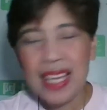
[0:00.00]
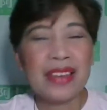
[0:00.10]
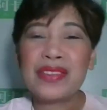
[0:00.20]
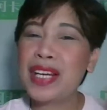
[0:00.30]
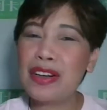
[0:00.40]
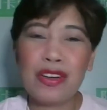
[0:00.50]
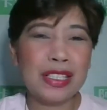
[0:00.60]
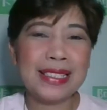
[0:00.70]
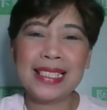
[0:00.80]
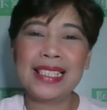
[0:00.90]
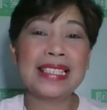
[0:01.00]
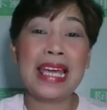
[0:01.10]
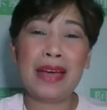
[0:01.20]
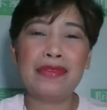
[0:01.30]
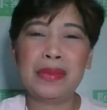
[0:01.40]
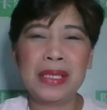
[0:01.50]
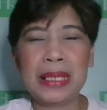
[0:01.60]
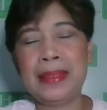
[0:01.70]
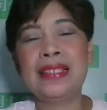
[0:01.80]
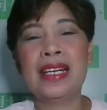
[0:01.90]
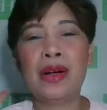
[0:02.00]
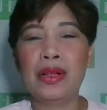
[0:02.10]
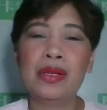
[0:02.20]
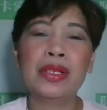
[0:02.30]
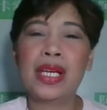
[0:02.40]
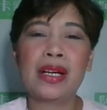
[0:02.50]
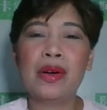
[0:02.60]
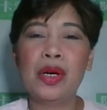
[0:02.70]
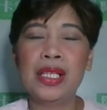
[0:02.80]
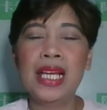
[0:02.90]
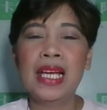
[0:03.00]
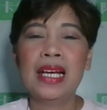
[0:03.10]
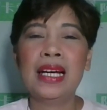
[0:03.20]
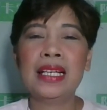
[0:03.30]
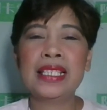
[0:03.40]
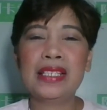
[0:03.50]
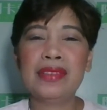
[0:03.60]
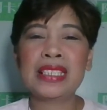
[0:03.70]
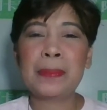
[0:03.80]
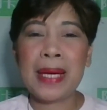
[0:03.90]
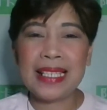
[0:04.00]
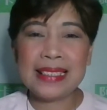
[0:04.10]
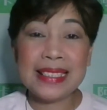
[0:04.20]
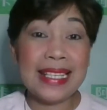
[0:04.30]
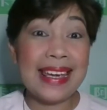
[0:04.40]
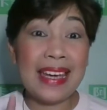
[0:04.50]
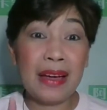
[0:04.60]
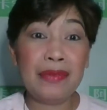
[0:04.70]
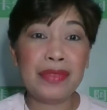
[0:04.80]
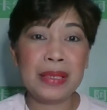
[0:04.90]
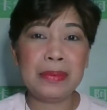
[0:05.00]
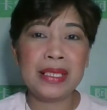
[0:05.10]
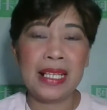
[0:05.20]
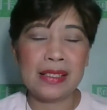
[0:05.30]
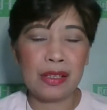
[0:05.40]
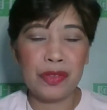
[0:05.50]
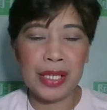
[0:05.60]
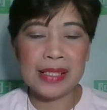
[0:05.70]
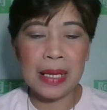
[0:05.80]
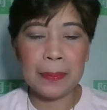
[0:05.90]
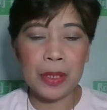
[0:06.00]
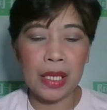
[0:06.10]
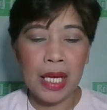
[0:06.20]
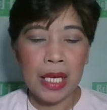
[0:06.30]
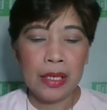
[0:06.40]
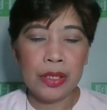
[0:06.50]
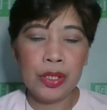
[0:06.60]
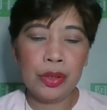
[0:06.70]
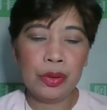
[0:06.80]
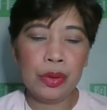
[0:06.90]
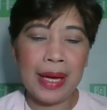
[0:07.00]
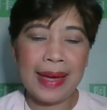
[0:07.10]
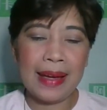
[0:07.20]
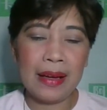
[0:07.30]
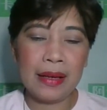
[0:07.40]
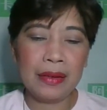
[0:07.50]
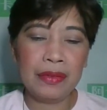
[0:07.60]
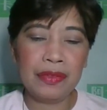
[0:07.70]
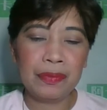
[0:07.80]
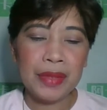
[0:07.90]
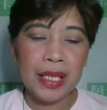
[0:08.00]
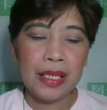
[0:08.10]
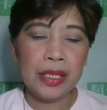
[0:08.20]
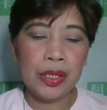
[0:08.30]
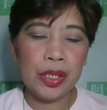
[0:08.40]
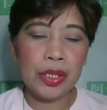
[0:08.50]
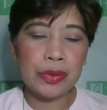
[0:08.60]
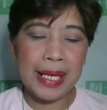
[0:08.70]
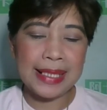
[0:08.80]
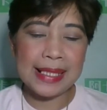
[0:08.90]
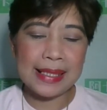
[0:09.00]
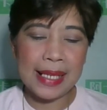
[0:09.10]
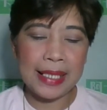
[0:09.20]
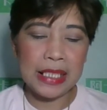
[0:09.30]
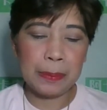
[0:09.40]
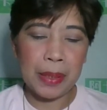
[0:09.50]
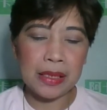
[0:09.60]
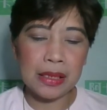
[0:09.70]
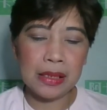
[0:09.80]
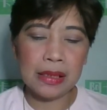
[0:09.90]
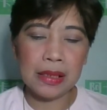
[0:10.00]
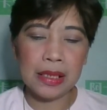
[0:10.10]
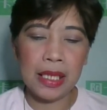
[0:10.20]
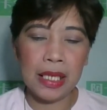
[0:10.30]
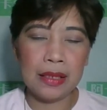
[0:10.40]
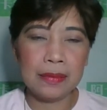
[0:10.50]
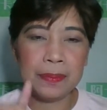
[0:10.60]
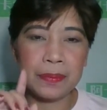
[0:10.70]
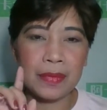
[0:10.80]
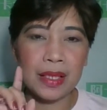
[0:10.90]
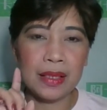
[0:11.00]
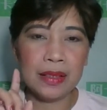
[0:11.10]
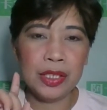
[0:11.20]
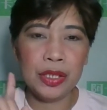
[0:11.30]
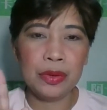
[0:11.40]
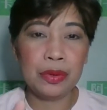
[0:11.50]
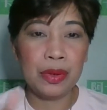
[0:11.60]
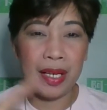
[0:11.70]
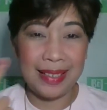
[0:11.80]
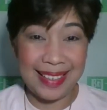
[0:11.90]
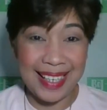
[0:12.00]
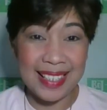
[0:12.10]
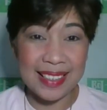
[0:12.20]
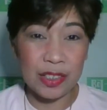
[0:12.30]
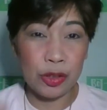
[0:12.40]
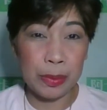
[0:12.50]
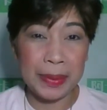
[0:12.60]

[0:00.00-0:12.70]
They are all telling every minute. I mean, they're all giving the penalty every minute. So for example, you have your rate is 90 pesos and you are late, you will be